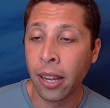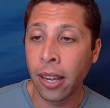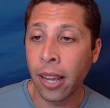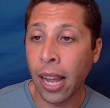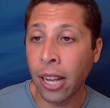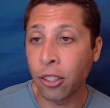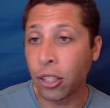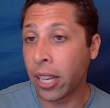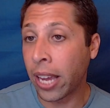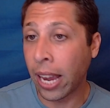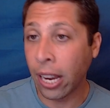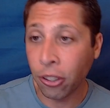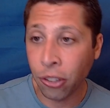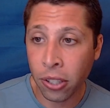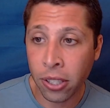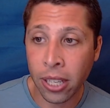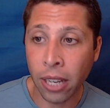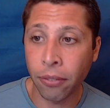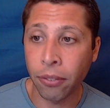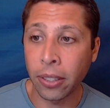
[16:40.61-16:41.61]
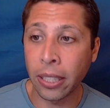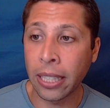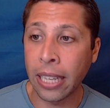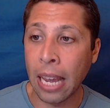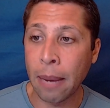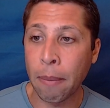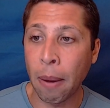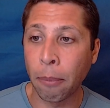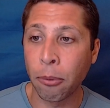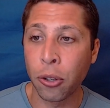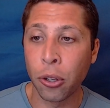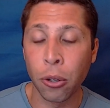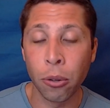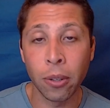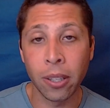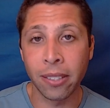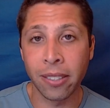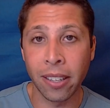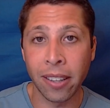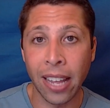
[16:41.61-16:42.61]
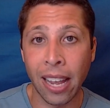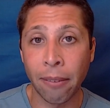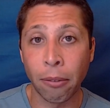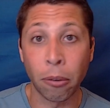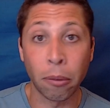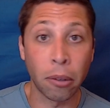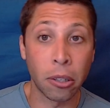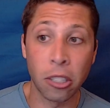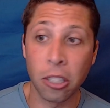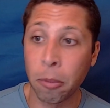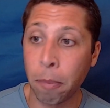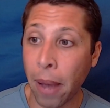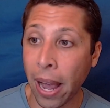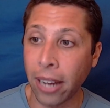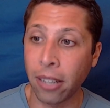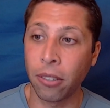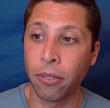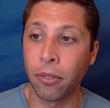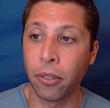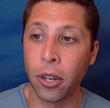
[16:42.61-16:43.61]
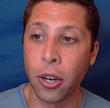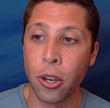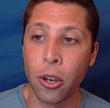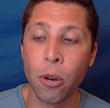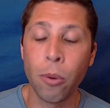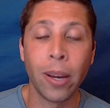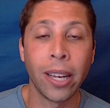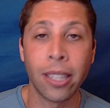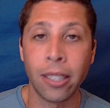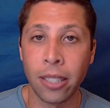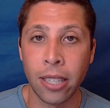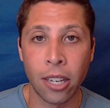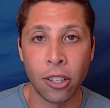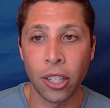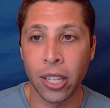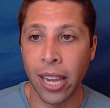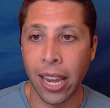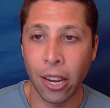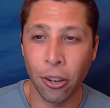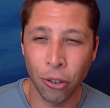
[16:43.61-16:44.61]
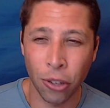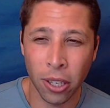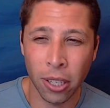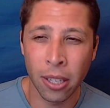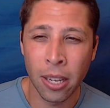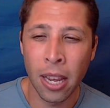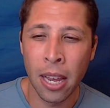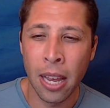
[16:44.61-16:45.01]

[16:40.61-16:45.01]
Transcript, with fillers: Education definitely came up too. It said they have a respect for a New England education.